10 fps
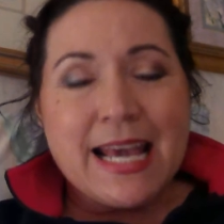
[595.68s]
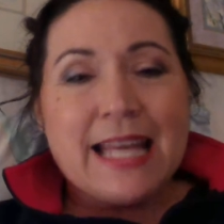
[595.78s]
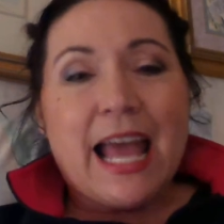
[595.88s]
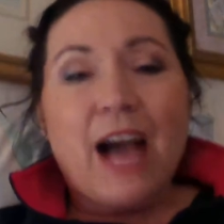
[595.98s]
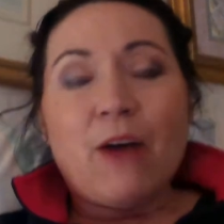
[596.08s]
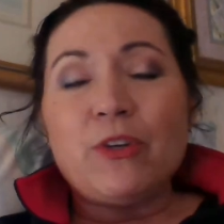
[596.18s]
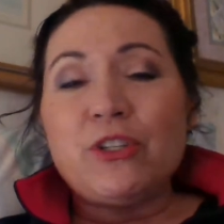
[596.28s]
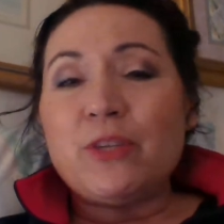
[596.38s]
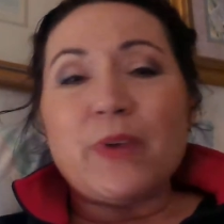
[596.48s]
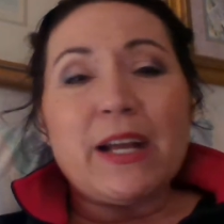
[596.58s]
Now, I want you
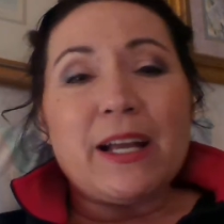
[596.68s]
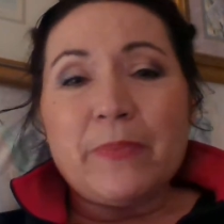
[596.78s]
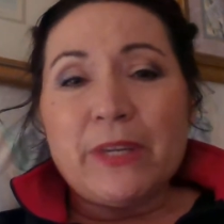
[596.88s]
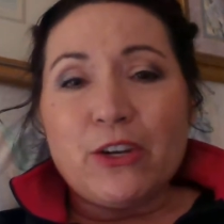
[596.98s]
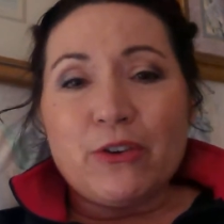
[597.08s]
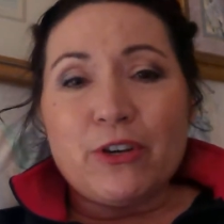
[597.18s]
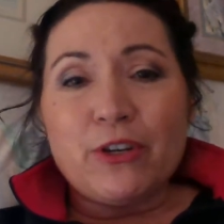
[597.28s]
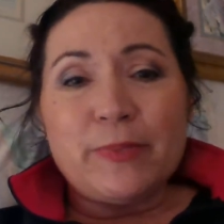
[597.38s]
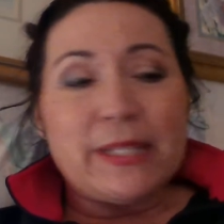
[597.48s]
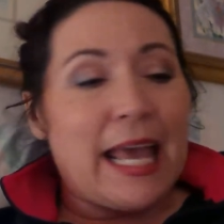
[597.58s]
to break up into
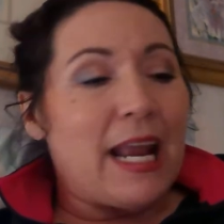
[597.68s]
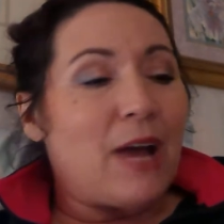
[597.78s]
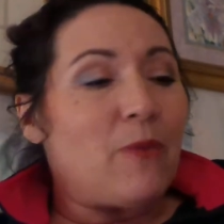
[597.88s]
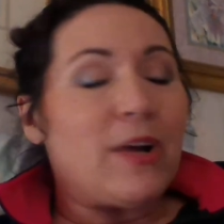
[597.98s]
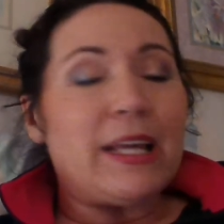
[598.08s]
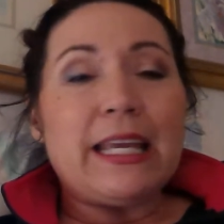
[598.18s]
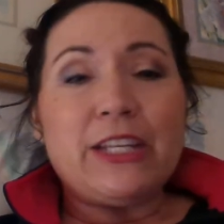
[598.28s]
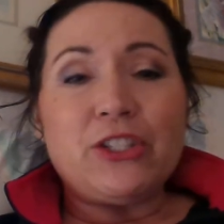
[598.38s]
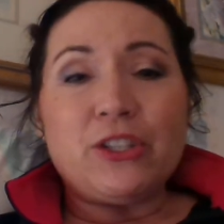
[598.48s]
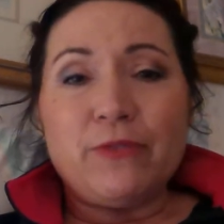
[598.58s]
groups, and I want
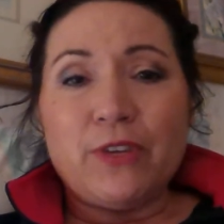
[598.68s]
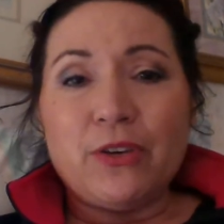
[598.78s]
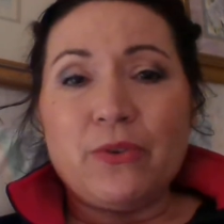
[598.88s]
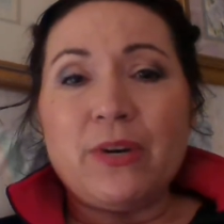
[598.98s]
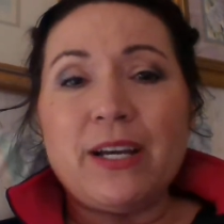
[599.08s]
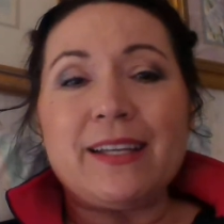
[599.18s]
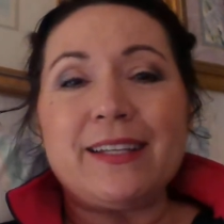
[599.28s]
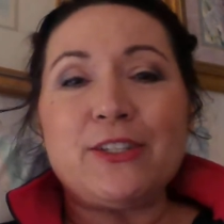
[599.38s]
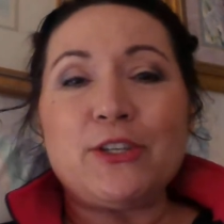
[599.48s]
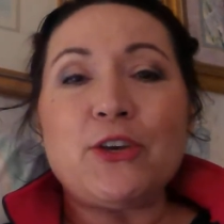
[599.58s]
each of you
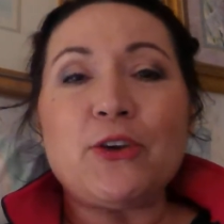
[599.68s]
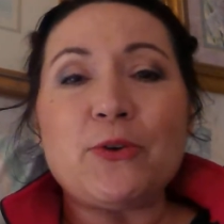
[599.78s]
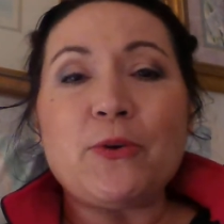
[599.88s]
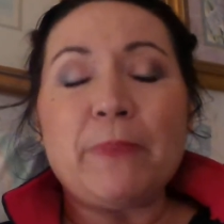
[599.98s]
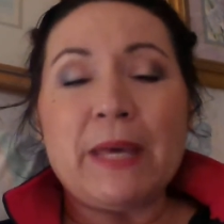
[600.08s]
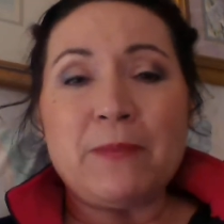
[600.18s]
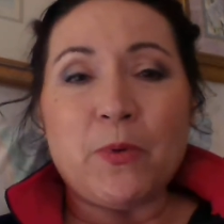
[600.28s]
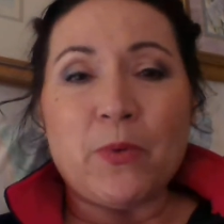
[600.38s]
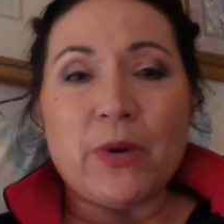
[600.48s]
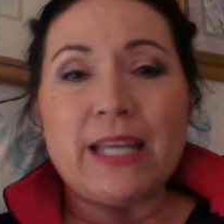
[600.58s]
to
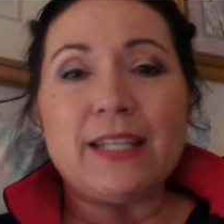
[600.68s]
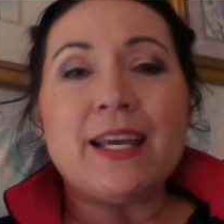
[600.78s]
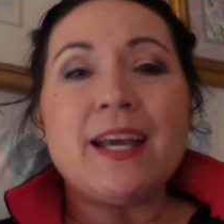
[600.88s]
pinpoint